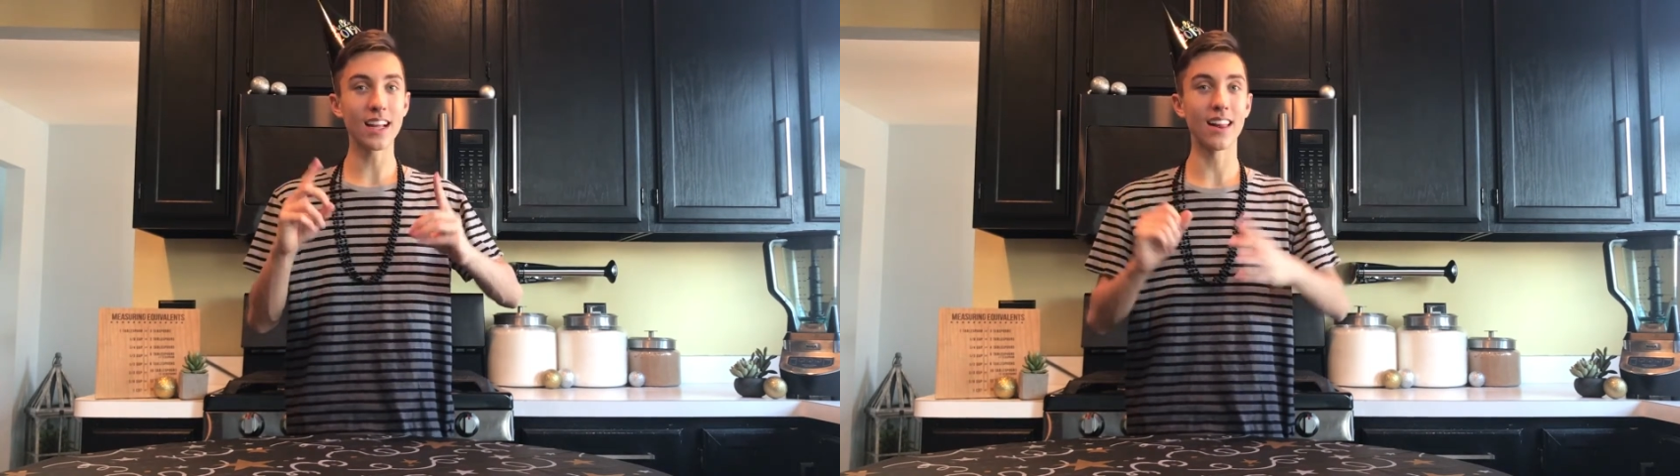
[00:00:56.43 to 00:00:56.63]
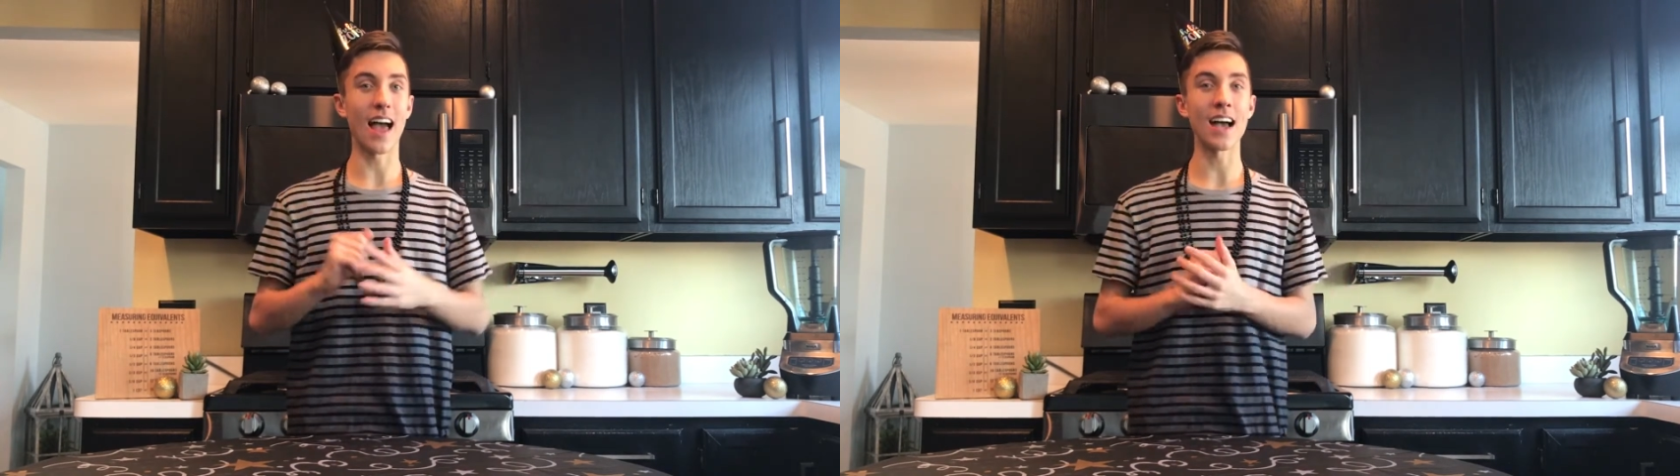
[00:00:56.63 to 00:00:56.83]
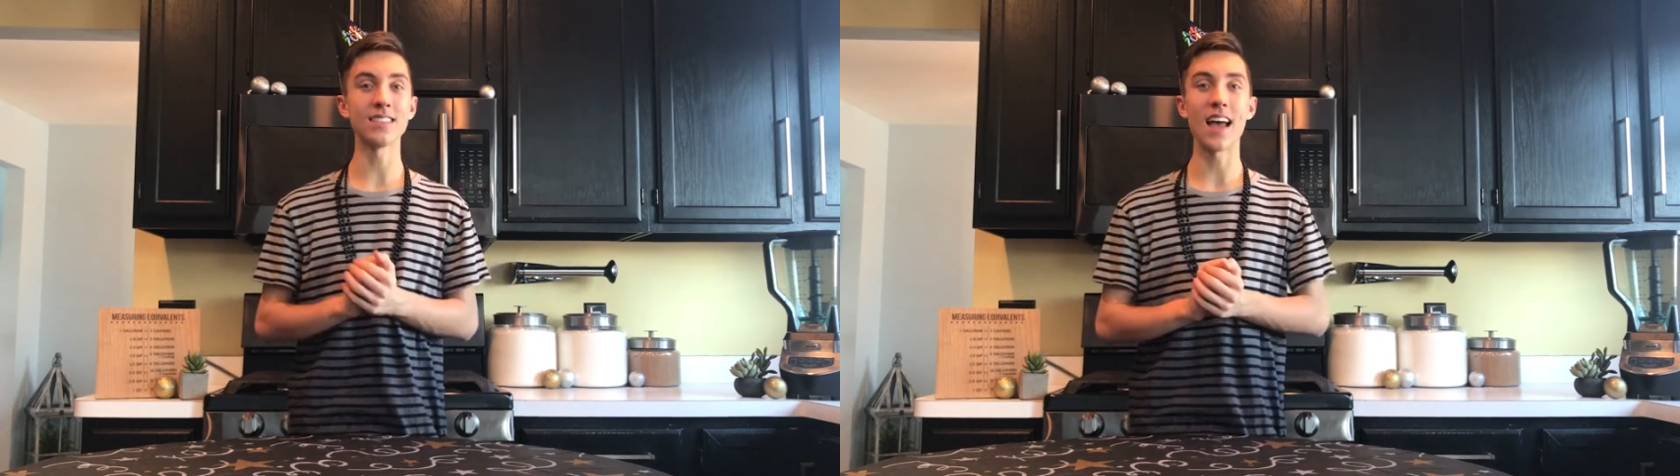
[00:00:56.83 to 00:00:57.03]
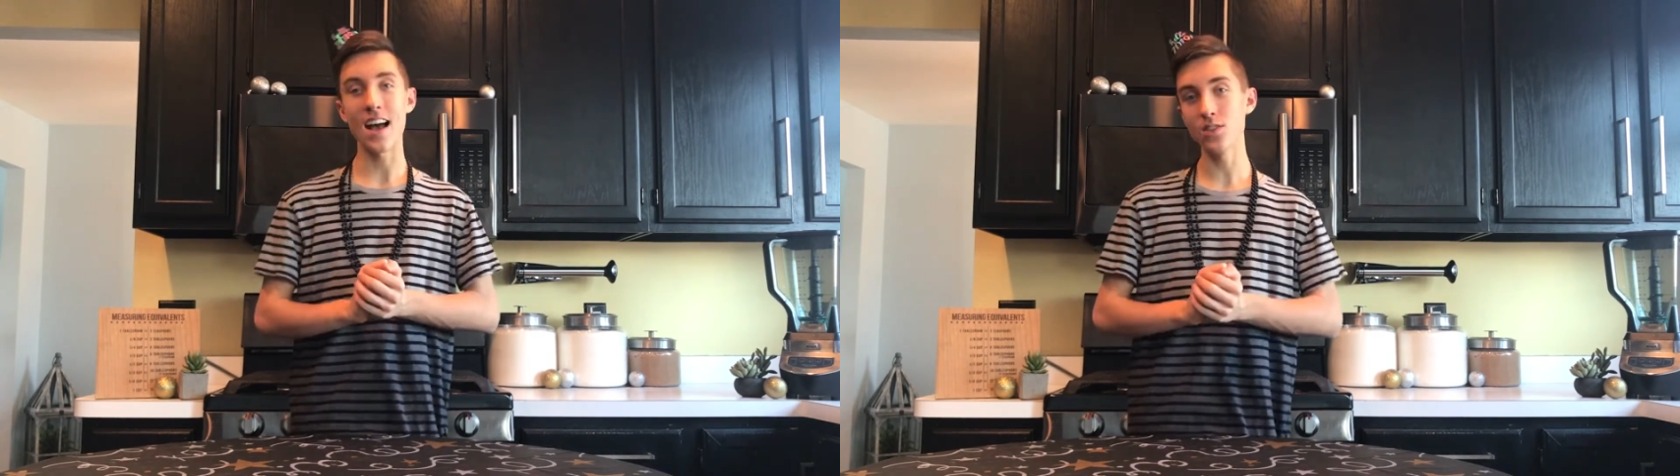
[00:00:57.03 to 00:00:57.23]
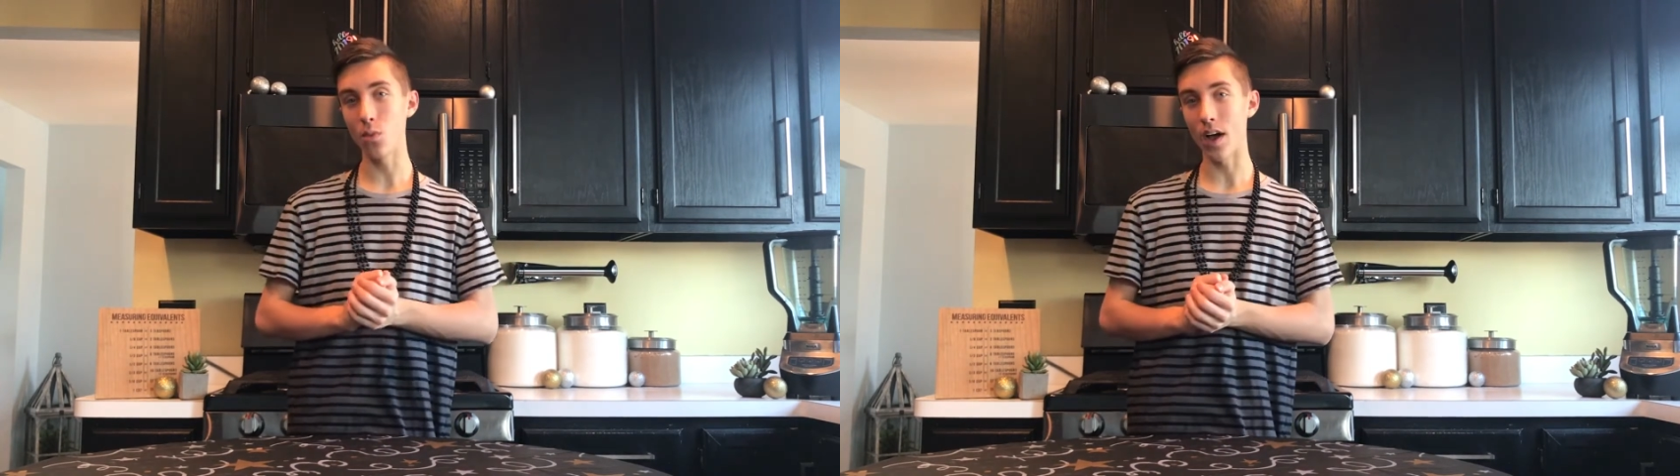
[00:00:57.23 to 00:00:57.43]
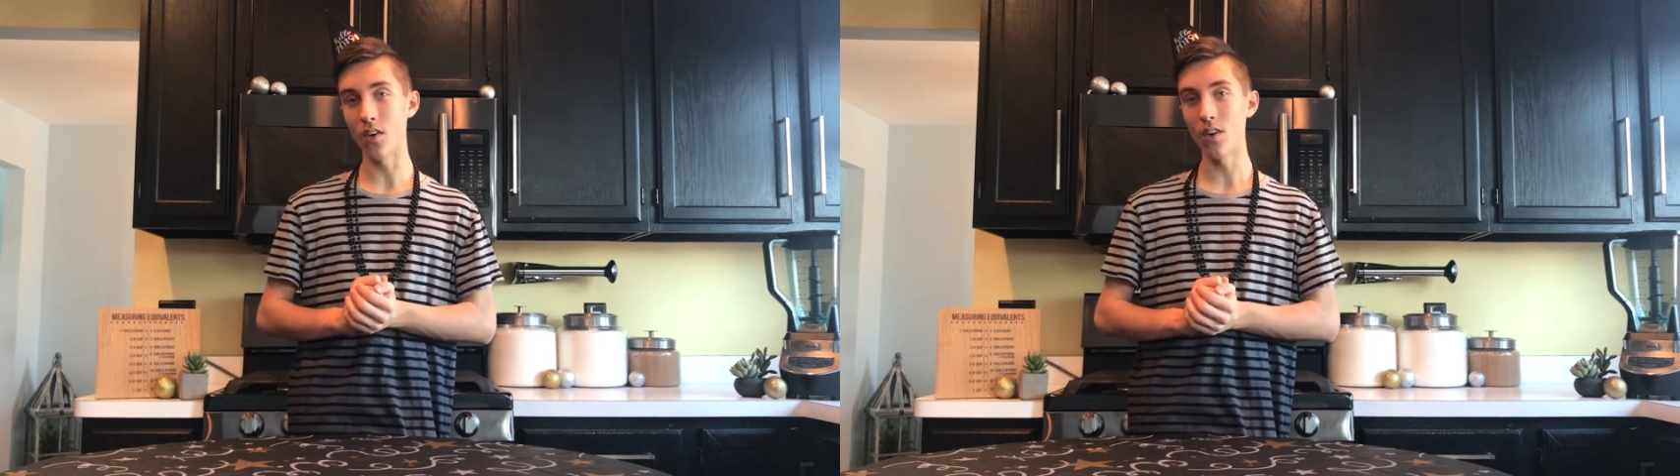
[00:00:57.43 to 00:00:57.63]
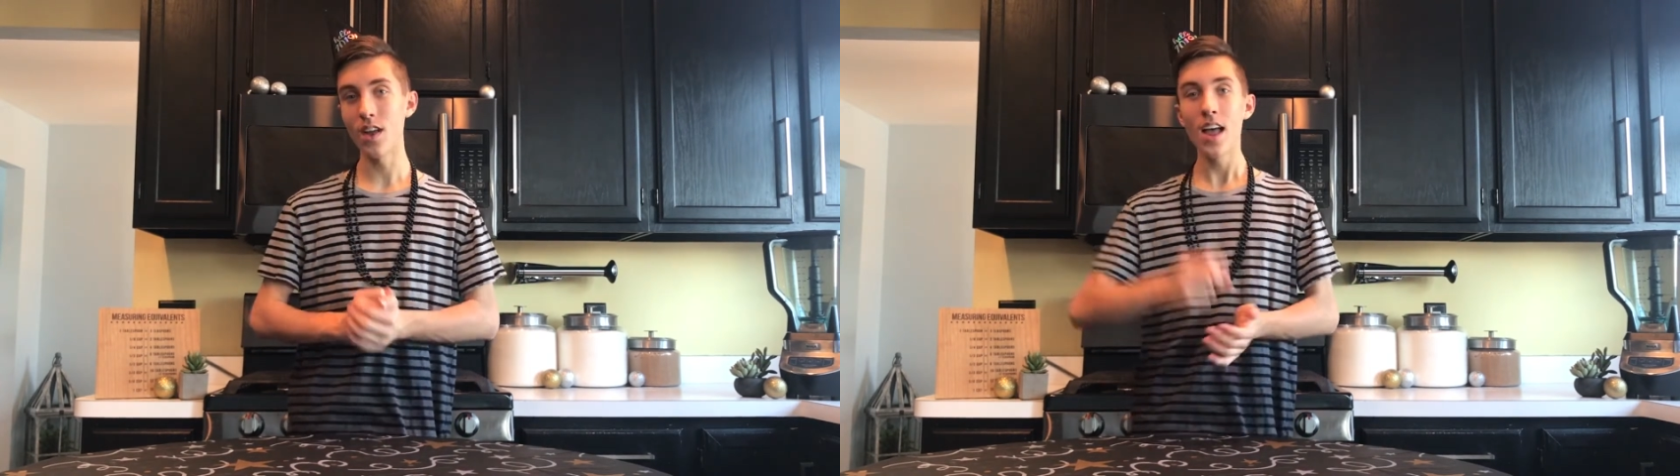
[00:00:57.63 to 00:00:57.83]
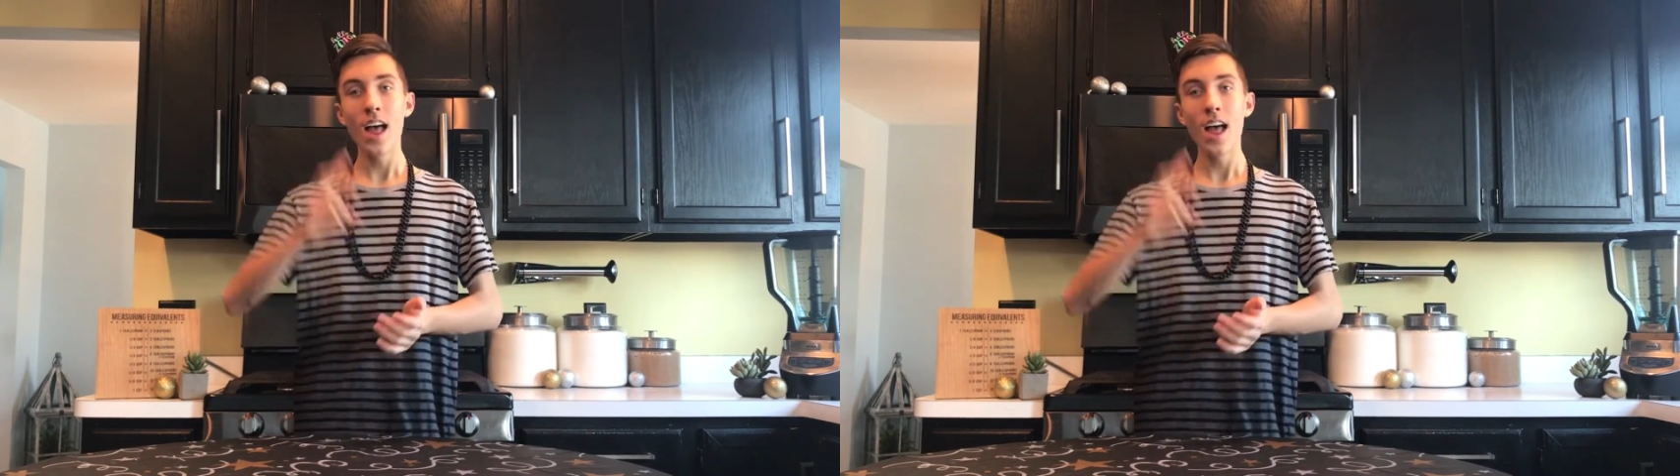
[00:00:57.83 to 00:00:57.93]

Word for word: glass as well.